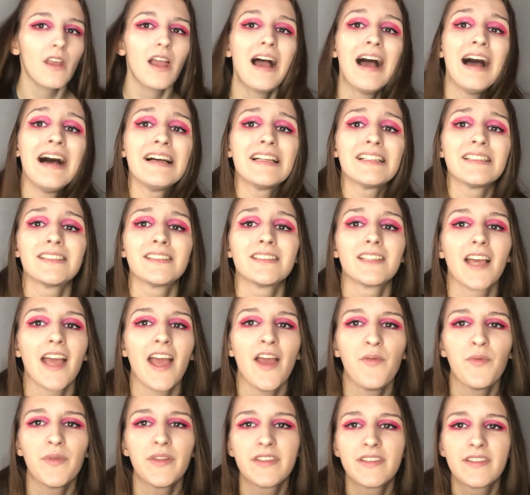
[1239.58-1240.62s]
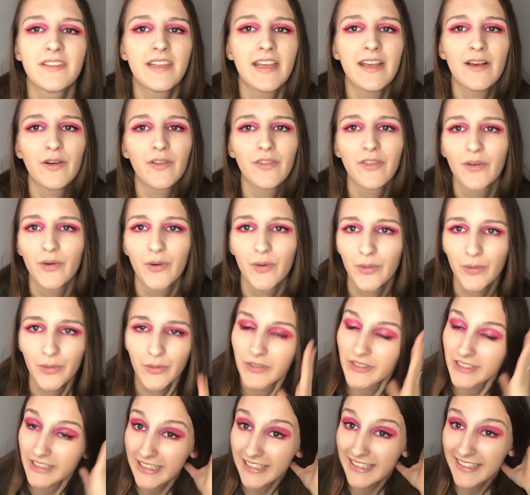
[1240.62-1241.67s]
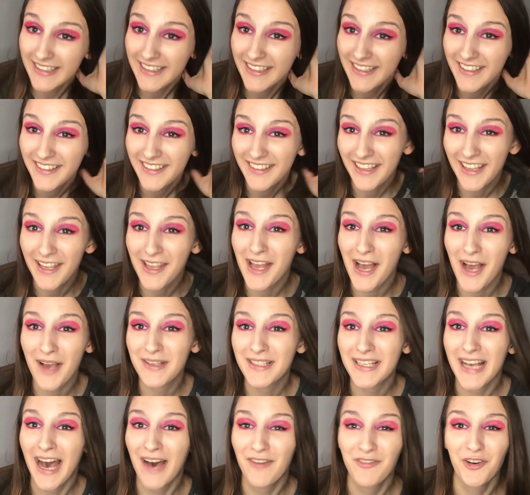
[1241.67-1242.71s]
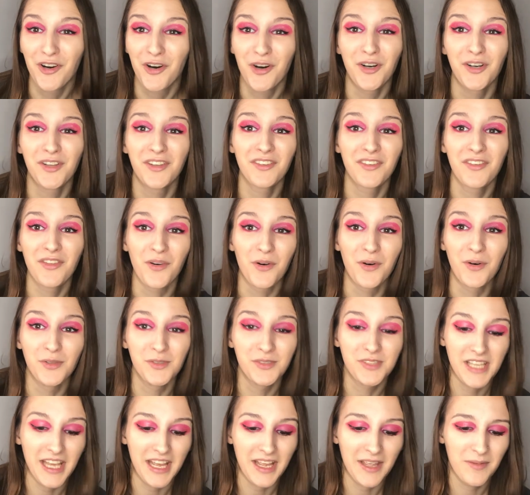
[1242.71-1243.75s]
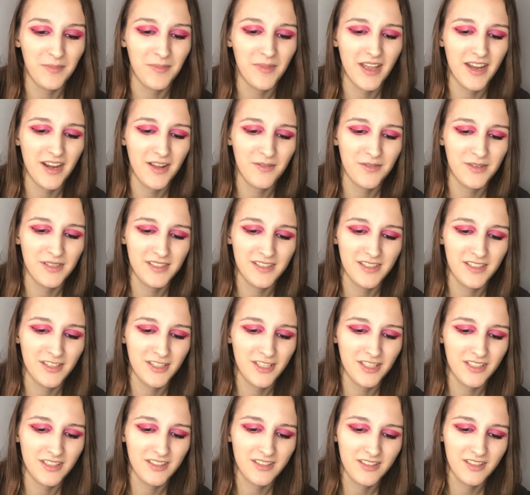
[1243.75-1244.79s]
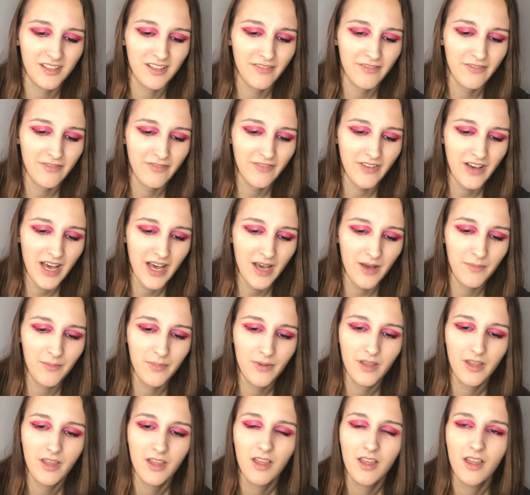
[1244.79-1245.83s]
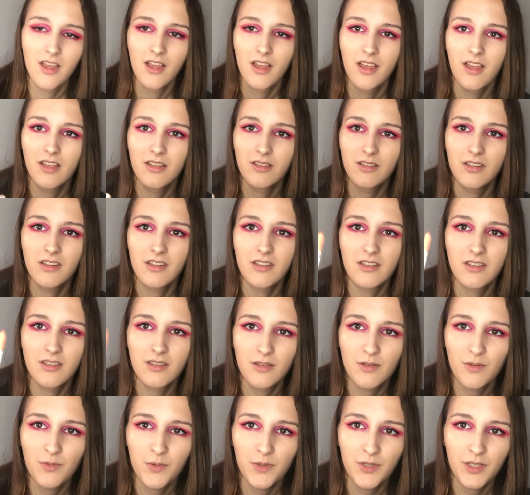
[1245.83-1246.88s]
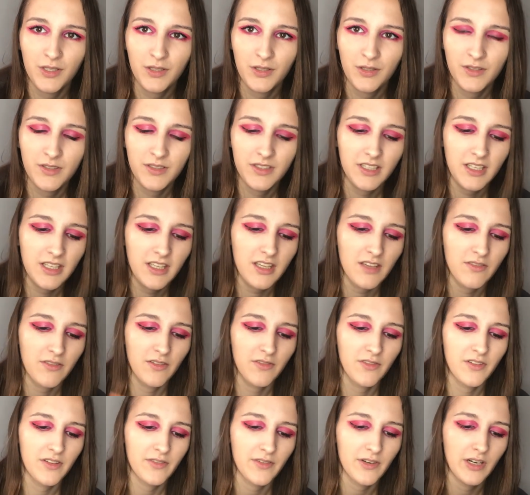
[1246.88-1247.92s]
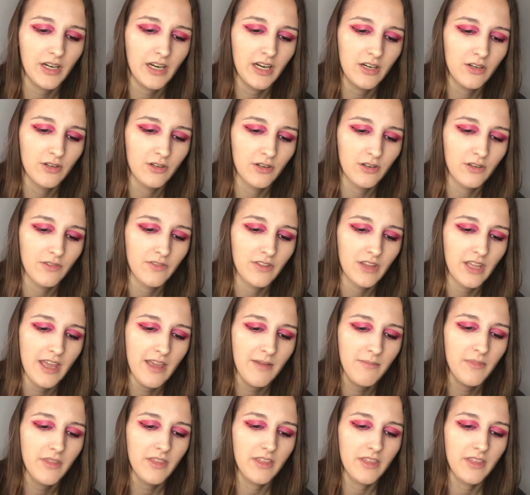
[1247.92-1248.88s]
And it would stay on the whole day. Like, I'd have it on the whole time and it was just fab. So this is what it looks like if you've never heard of them.